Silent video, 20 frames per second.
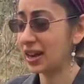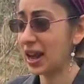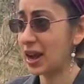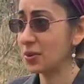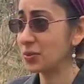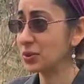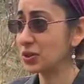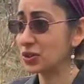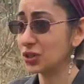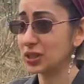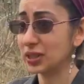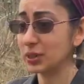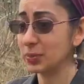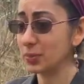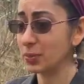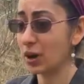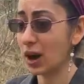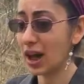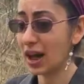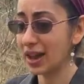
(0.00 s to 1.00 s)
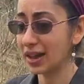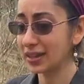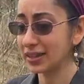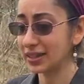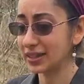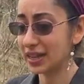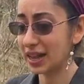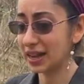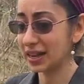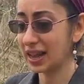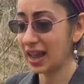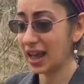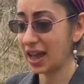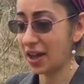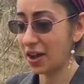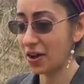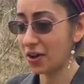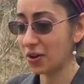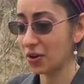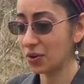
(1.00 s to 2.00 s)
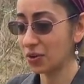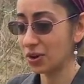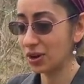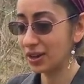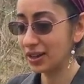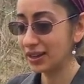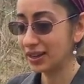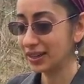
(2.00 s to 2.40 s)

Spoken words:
and I was just surprised at how